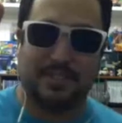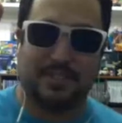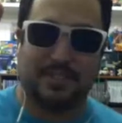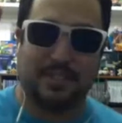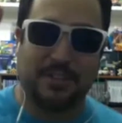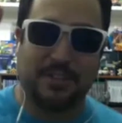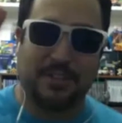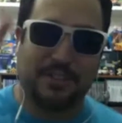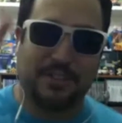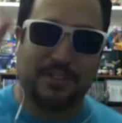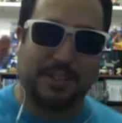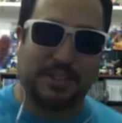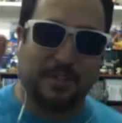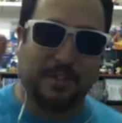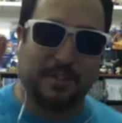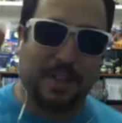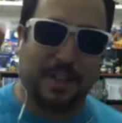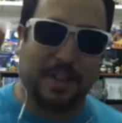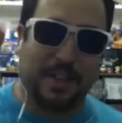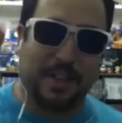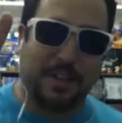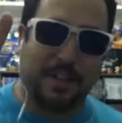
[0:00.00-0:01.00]
just to
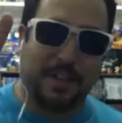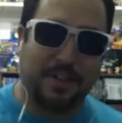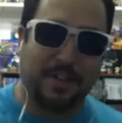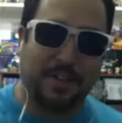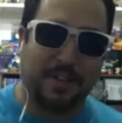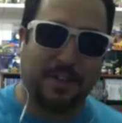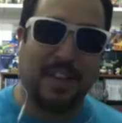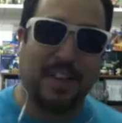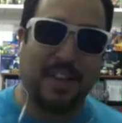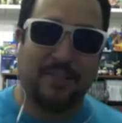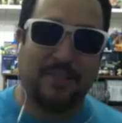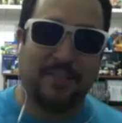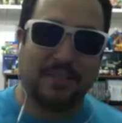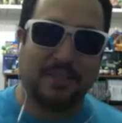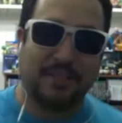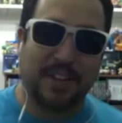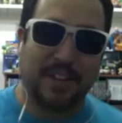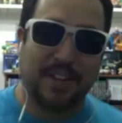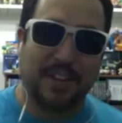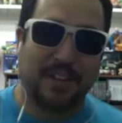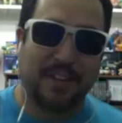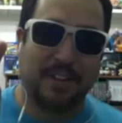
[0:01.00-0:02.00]
explain, there are 3 levels, right?
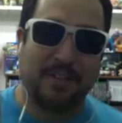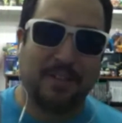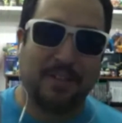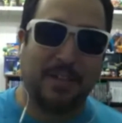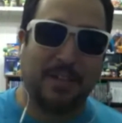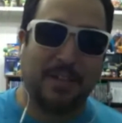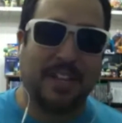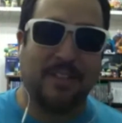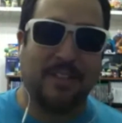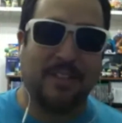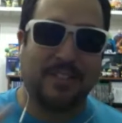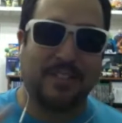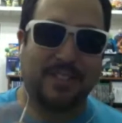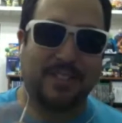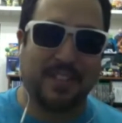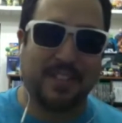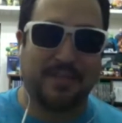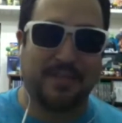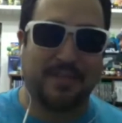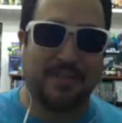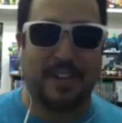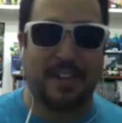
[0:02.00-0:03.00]
There are 3 levels in the
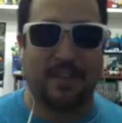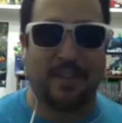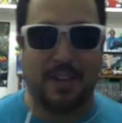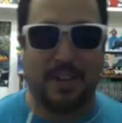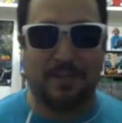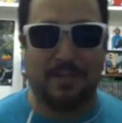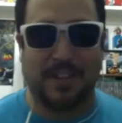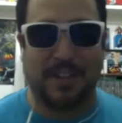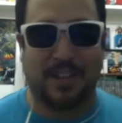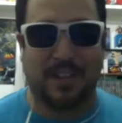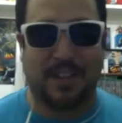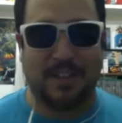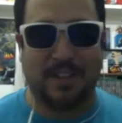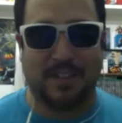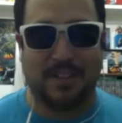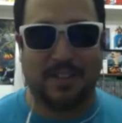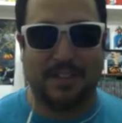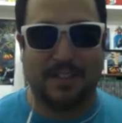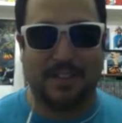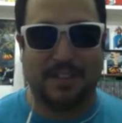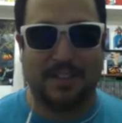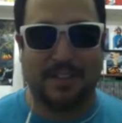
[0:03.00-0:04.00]
video game challenge. There's,
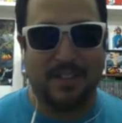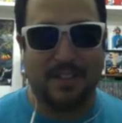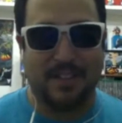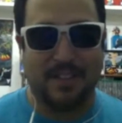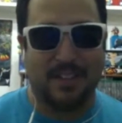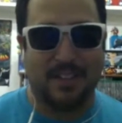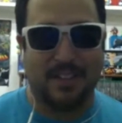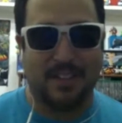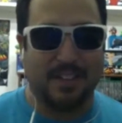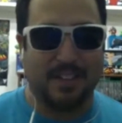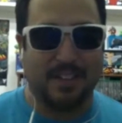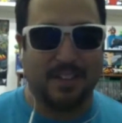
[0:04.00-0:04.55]
you know,